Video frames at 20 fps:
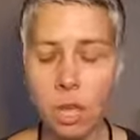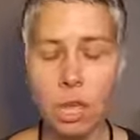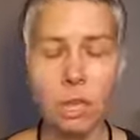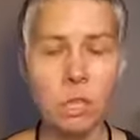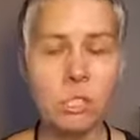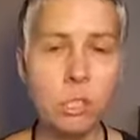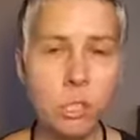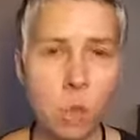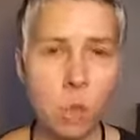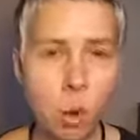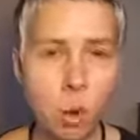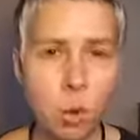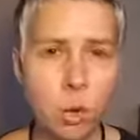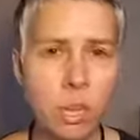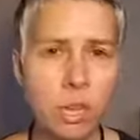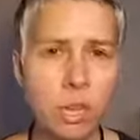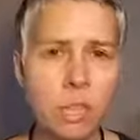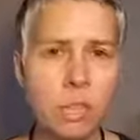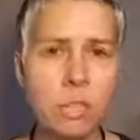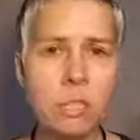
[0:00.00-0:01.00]

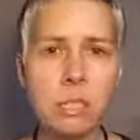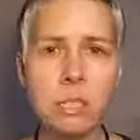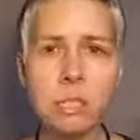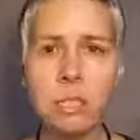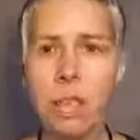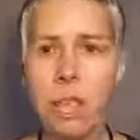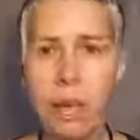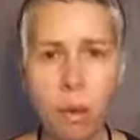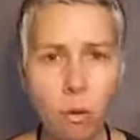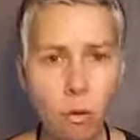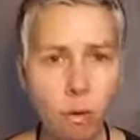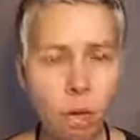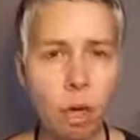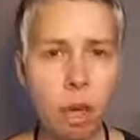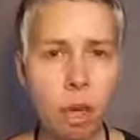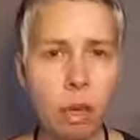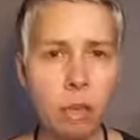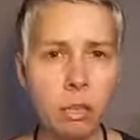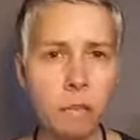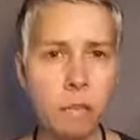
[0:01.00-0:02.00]
sodas,
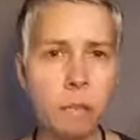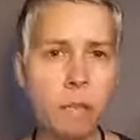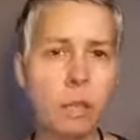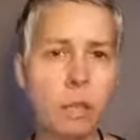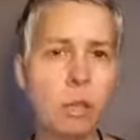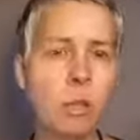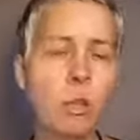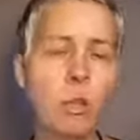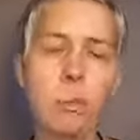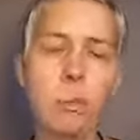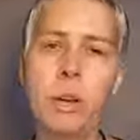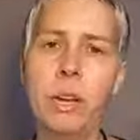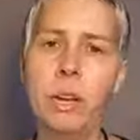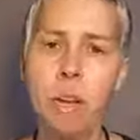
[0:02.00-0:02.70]
alcohol can be a culprit,